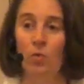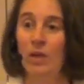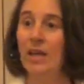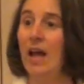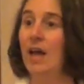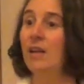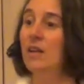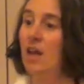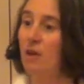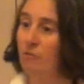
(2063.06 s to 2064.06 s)
we can
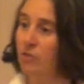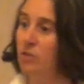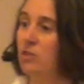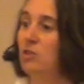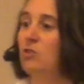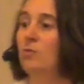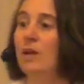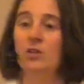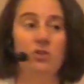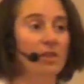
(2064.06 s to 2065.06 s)
in every
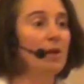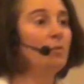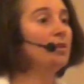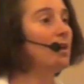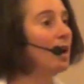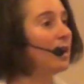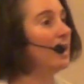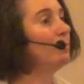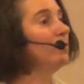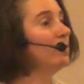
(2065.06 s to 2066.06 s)
situation that we're
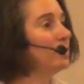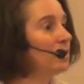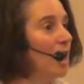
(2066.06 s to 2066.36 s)
not able to